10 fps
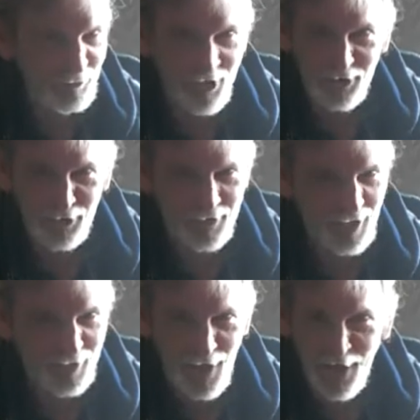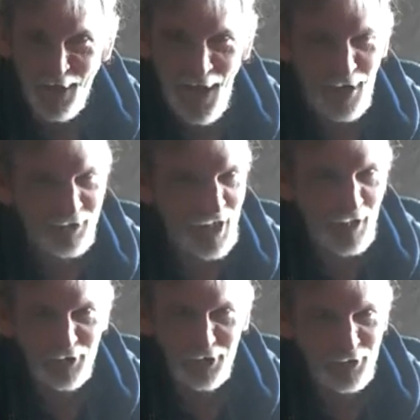scissors that
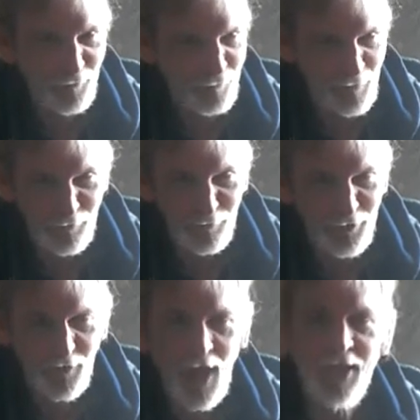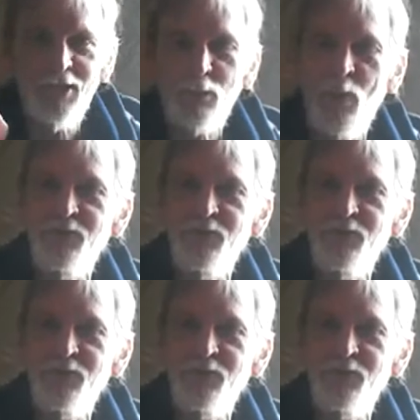hairstylists use. First of all, I use a pair